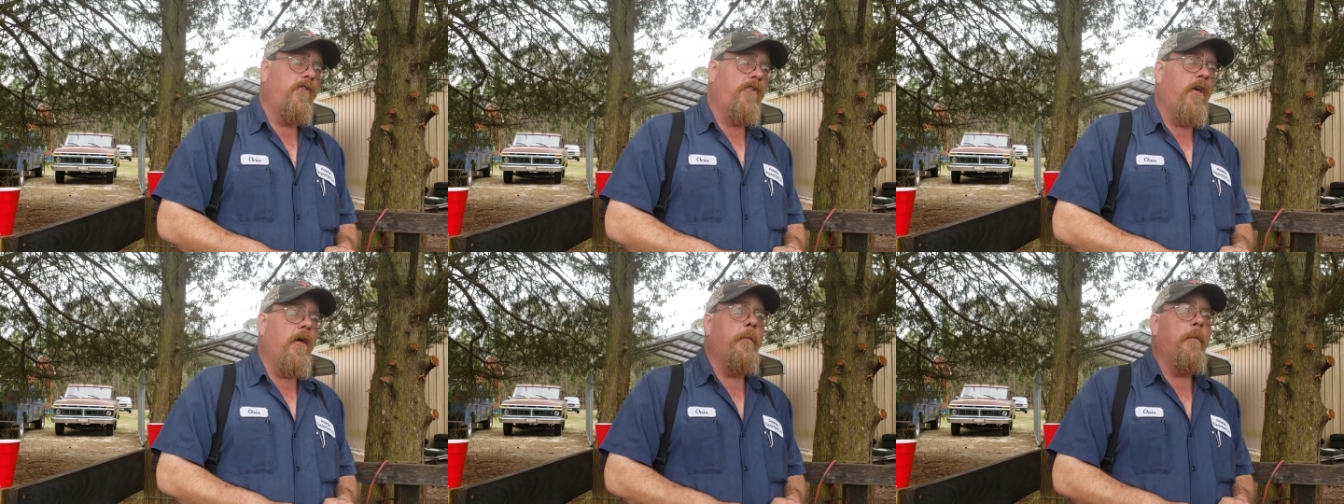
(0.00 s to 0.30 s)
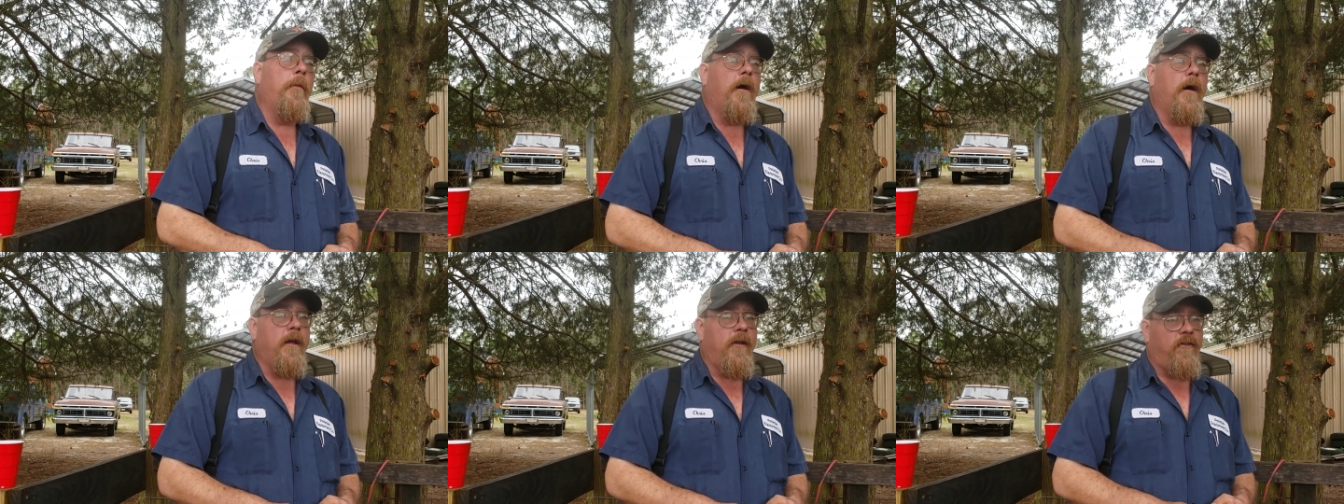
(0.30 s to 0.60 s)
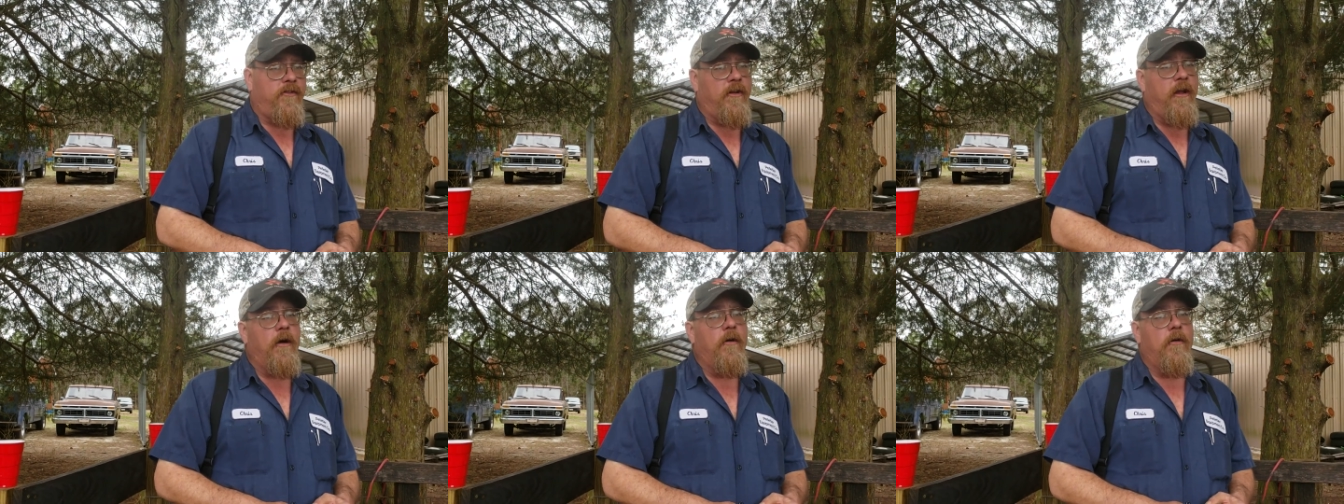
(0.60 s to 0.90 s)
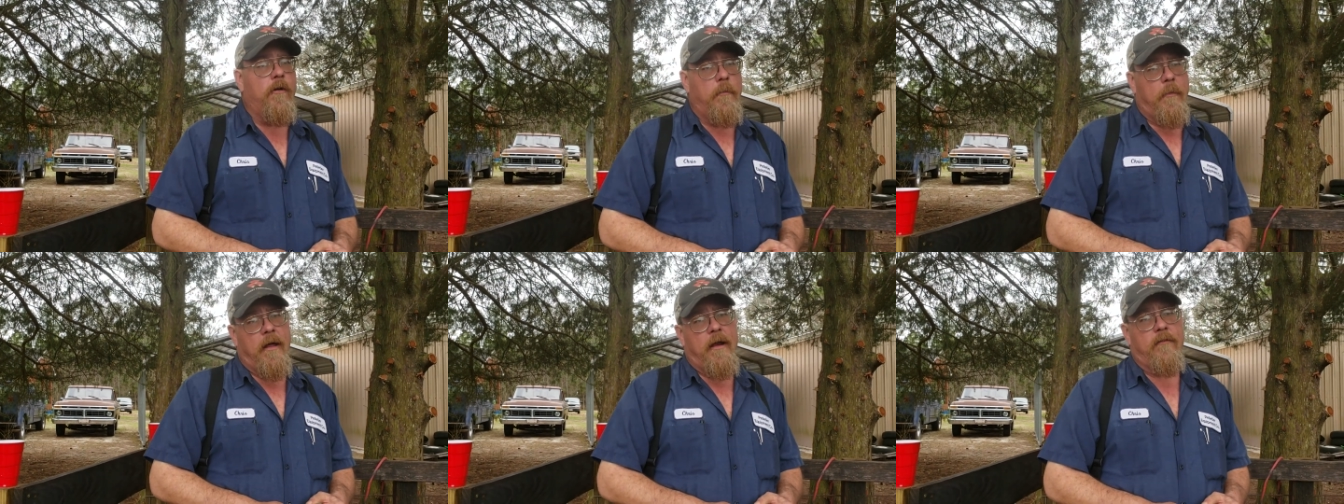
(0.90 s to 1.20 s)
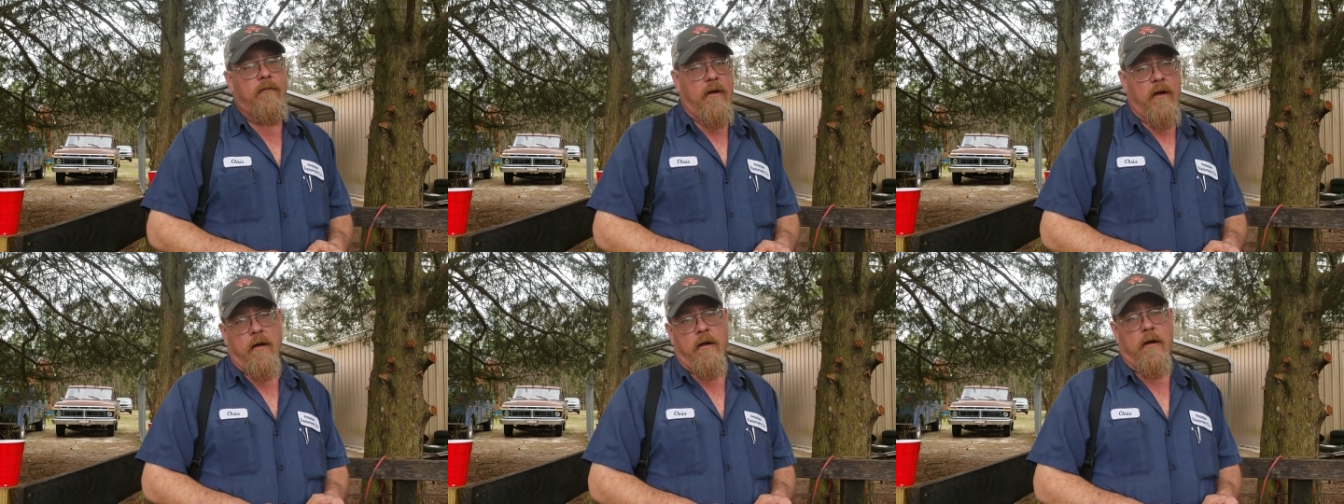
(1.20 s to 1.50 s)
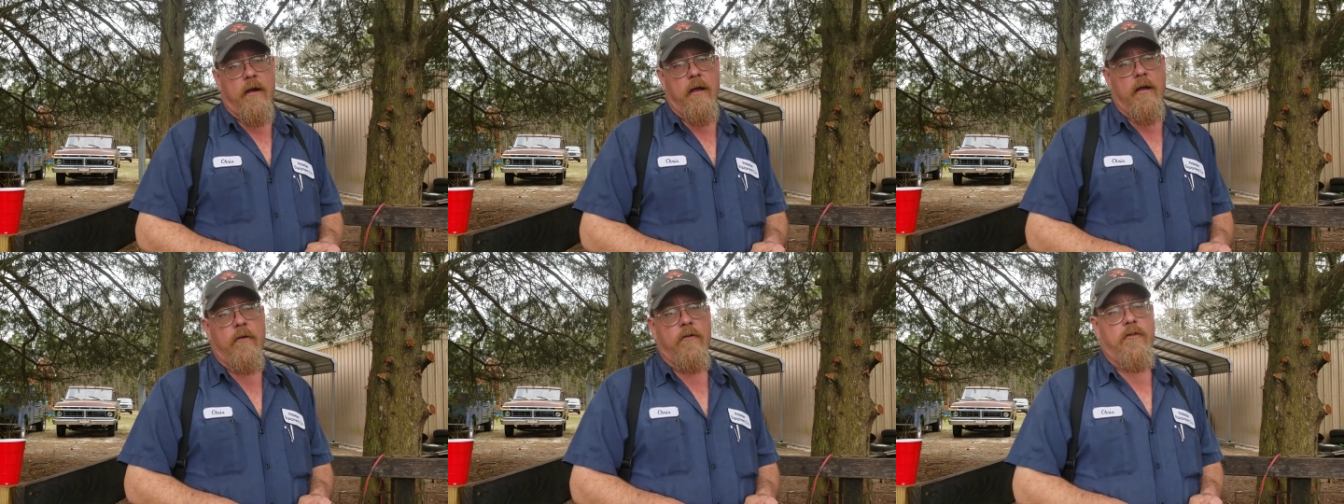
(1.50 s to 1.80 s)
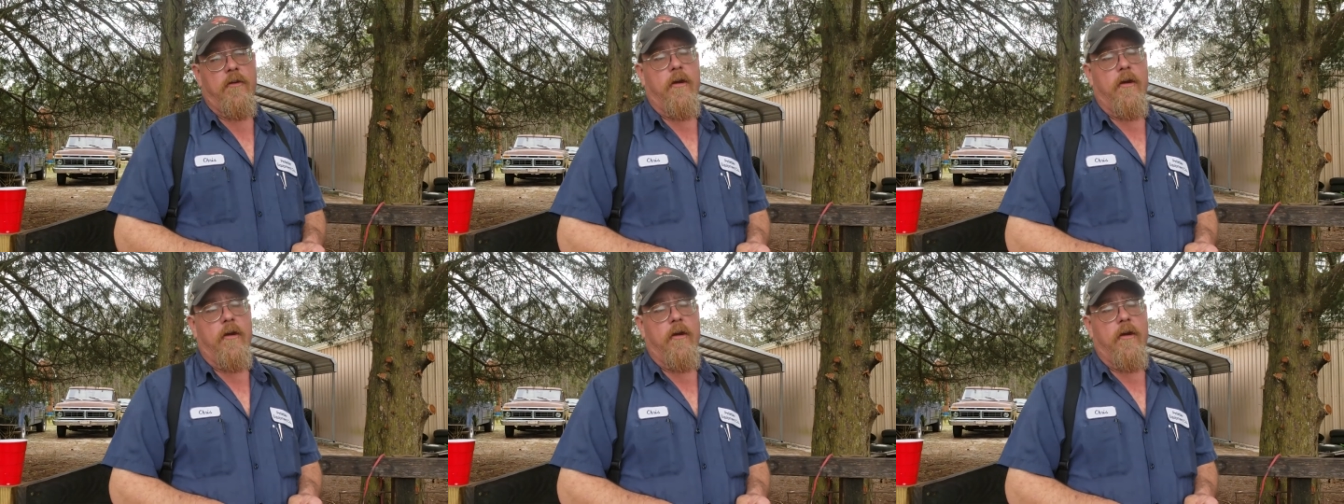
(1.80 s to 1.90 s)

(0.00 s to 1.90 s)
somebody stole them out of a hog house.